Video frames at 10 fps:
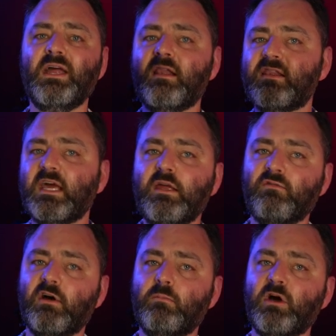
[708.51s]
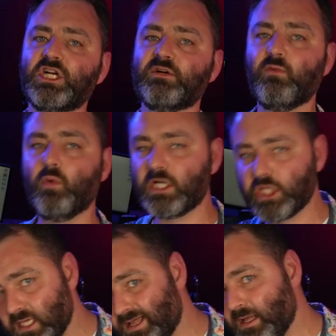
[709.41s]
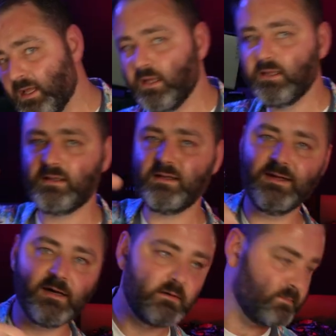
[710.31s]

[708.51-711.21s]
Thank you very much for watching. See ya.